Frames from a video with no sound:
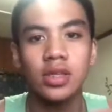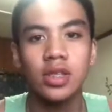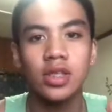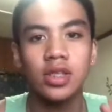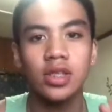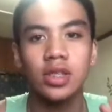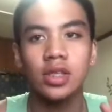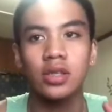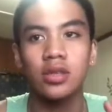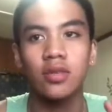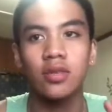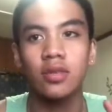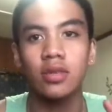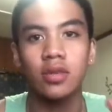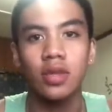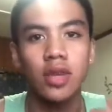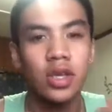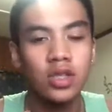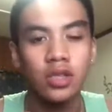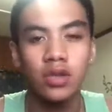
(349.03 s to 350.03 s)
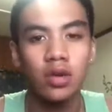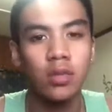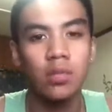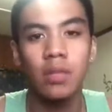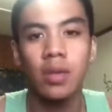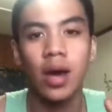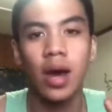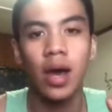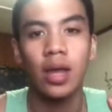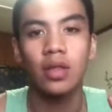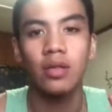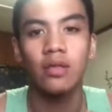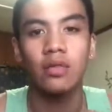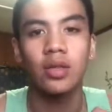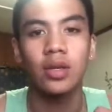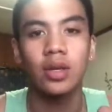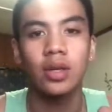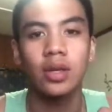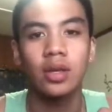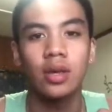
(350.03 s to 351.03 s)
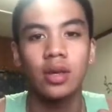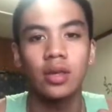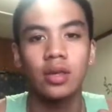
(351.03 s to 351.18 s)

such as the history behind the